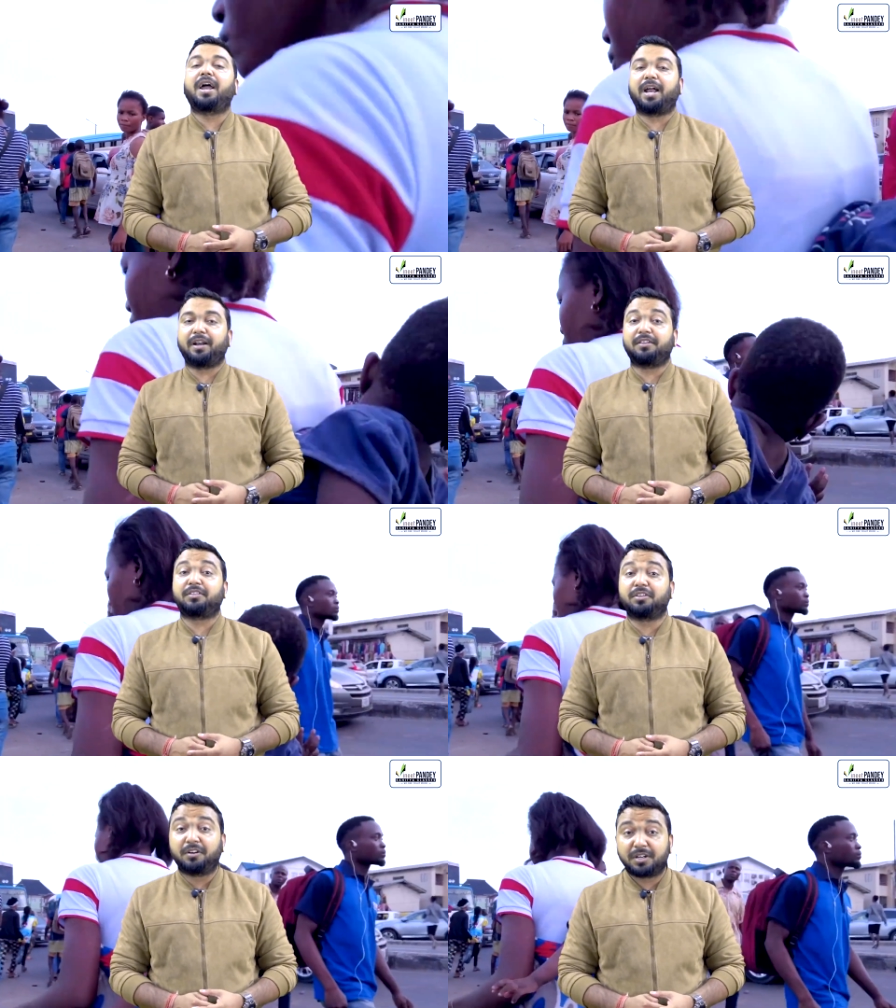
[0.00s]
And the
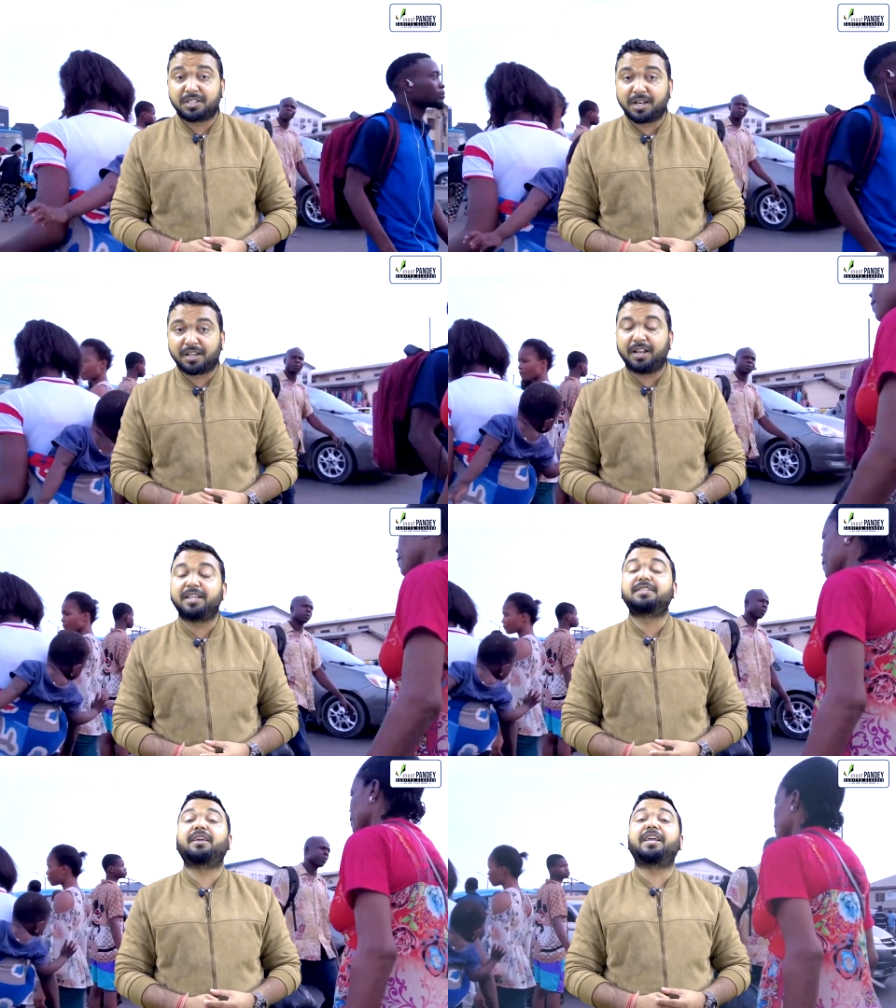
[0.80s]
third circle
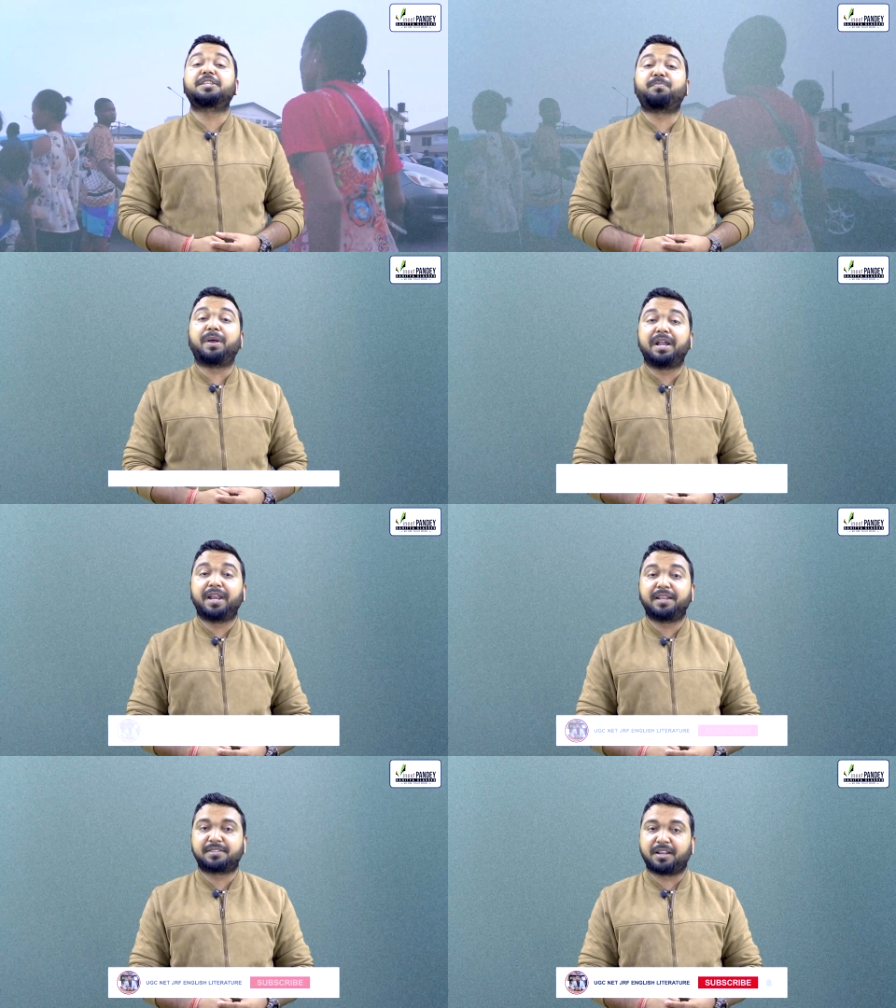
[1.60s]
is
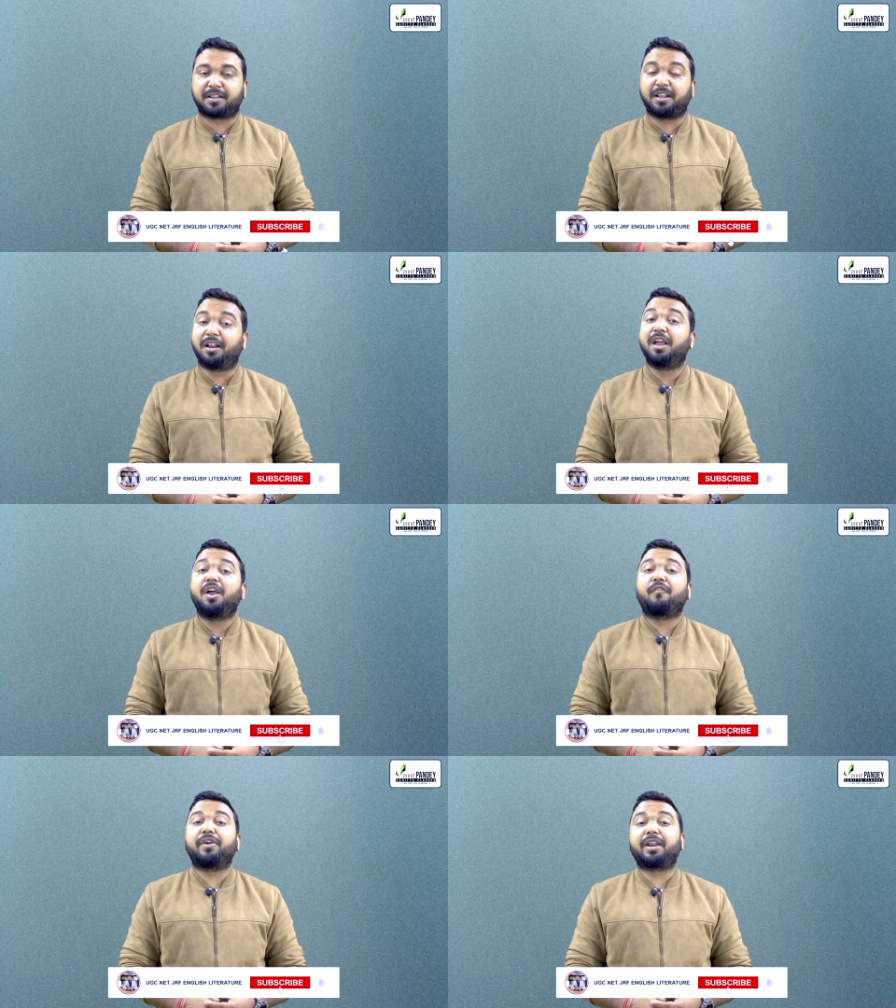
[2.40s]
expanding circle
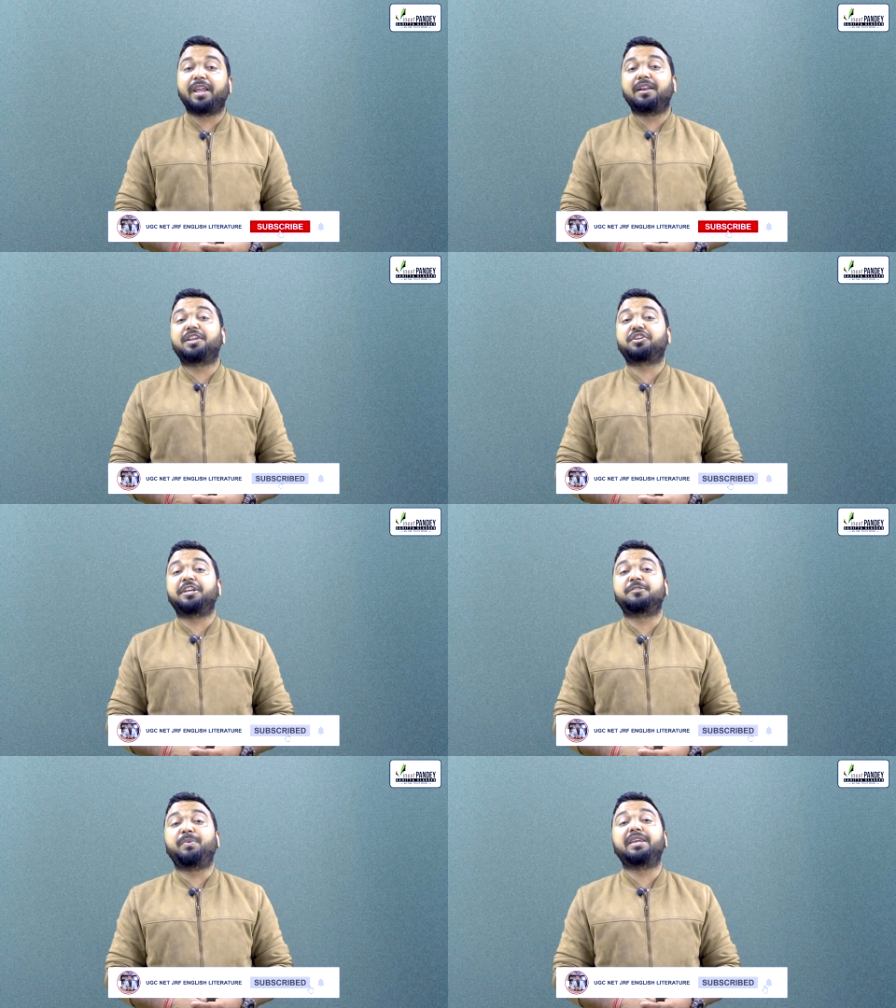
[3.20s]
where English
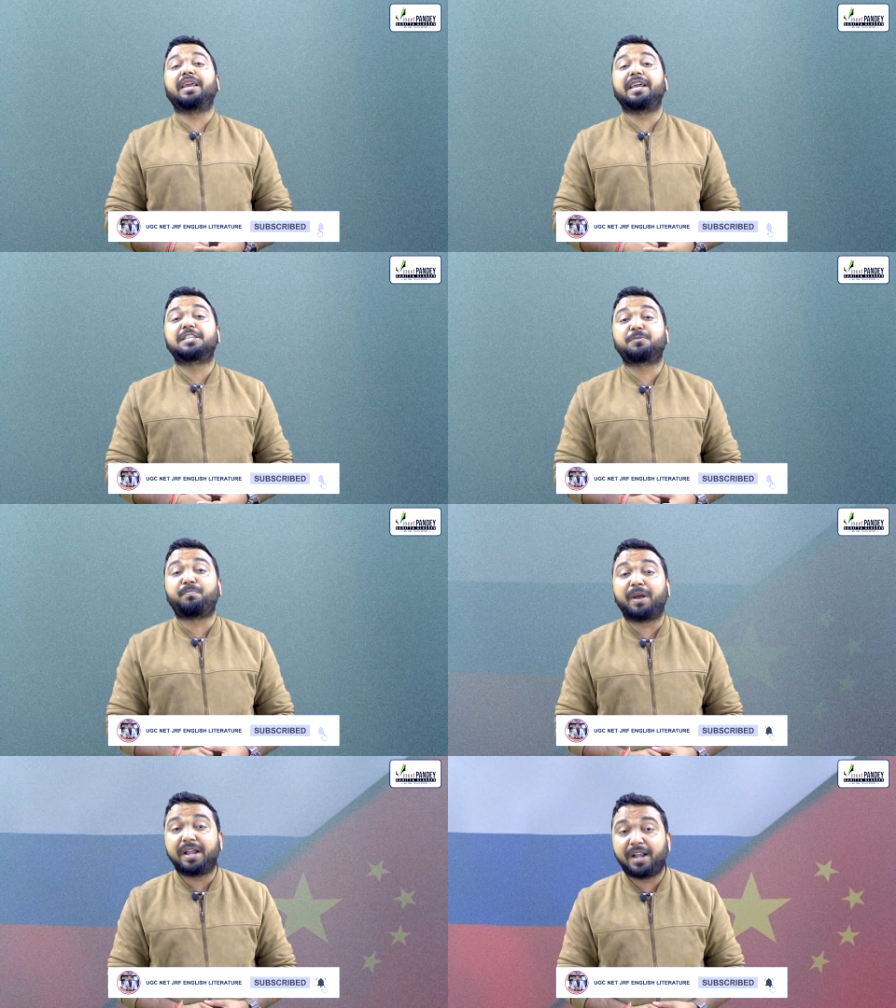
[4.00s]
is being
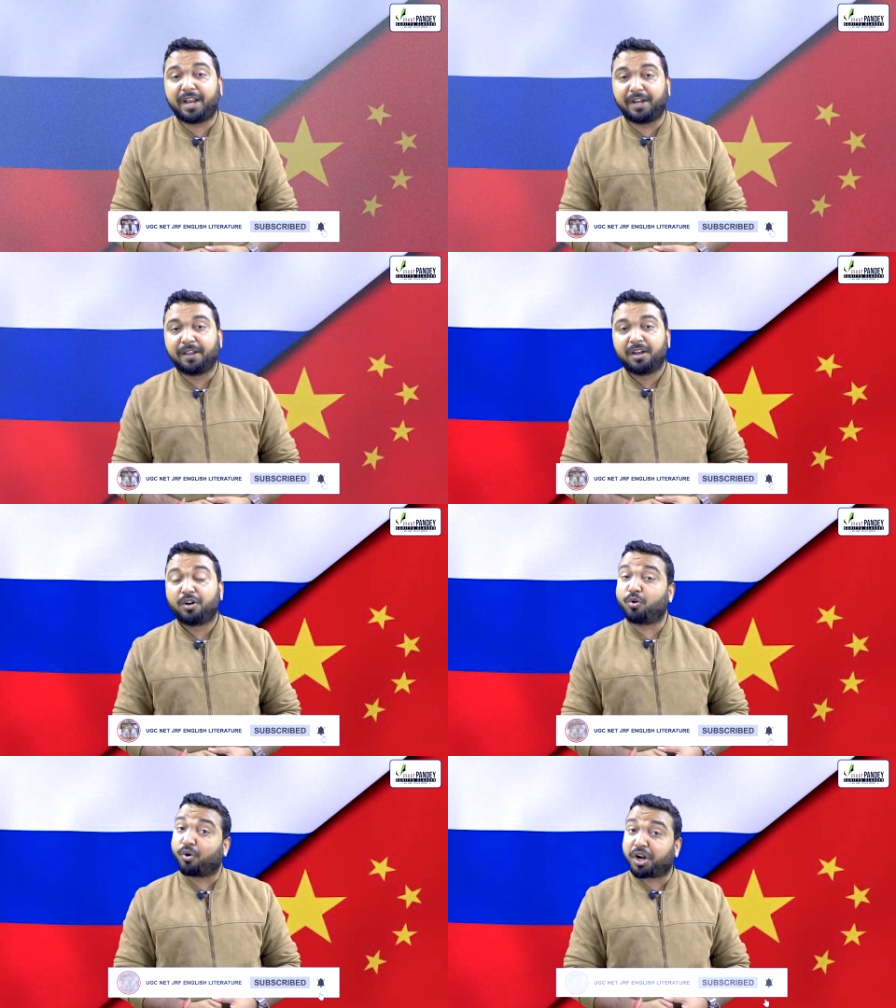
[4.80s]
expanded
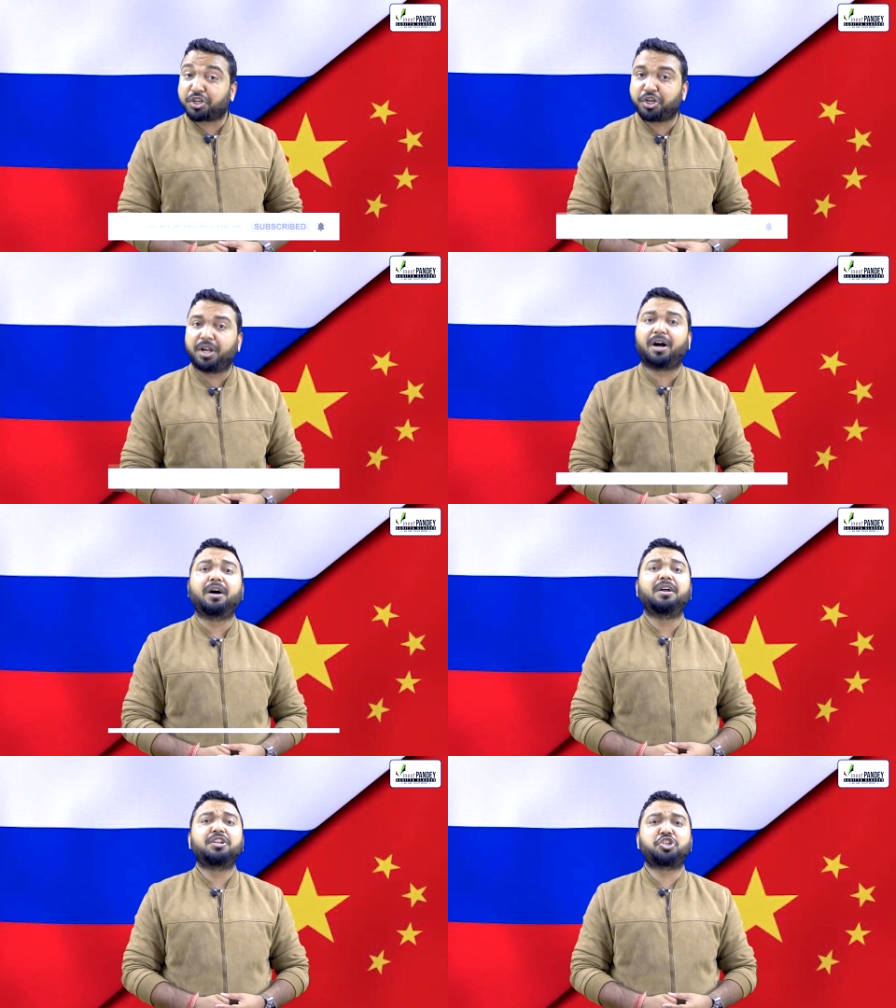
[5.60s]
to
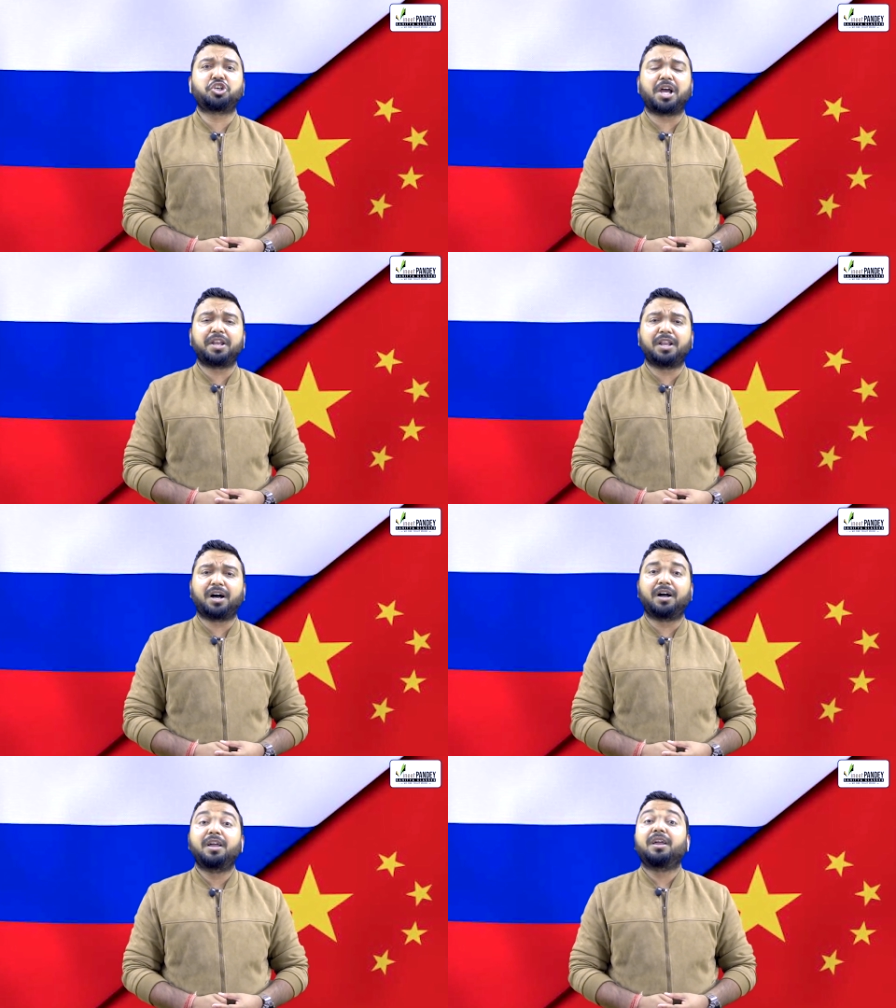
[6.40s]
Russia,
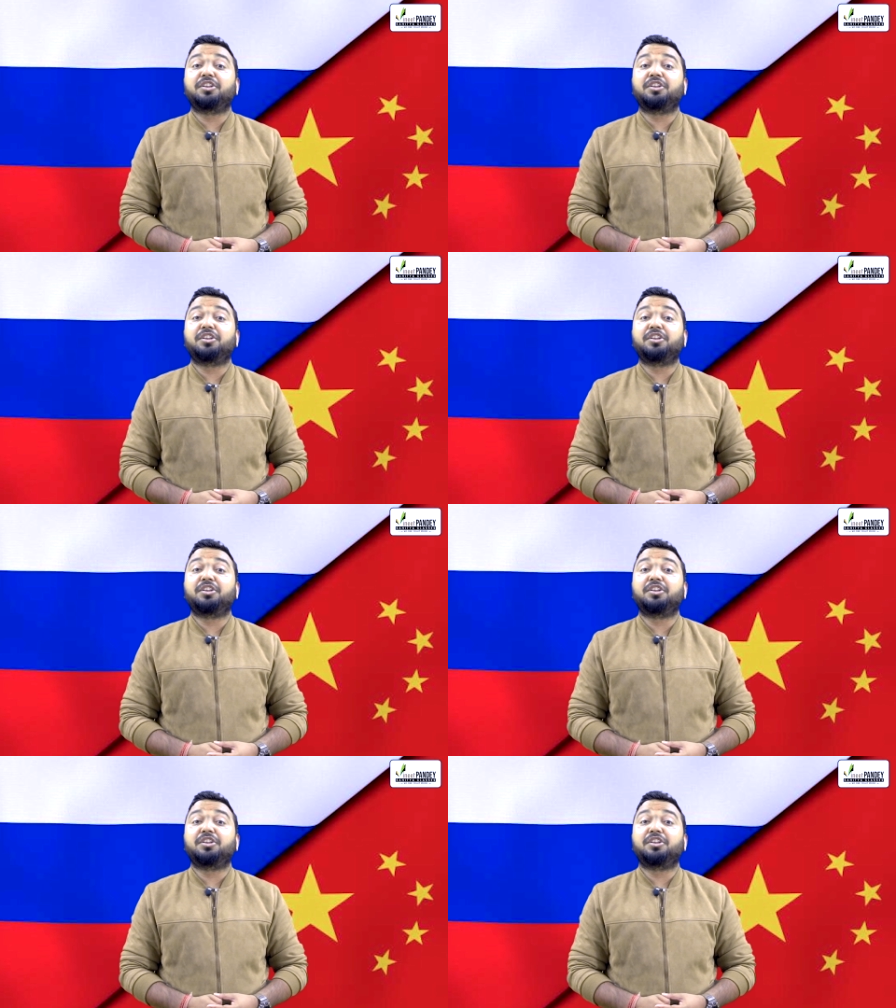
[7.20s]
China,